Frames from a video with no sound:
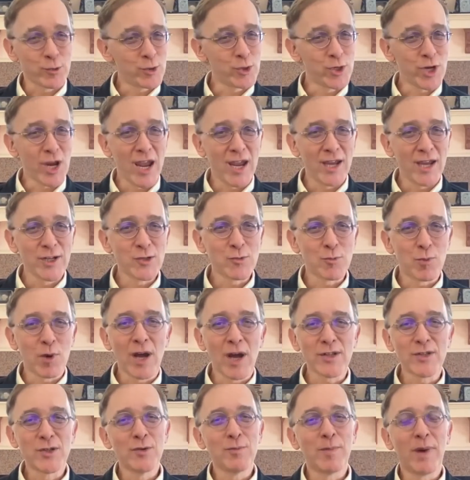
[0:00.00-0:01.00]
change,
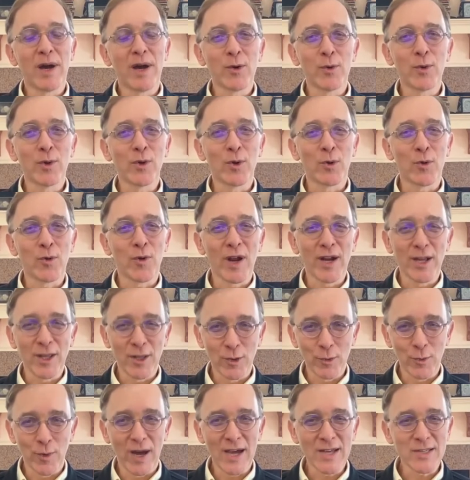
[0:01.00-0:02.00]
brought to you by Oikocredit
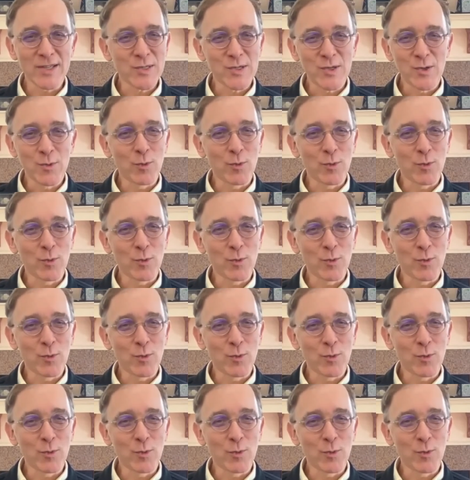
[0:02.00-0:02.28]
US.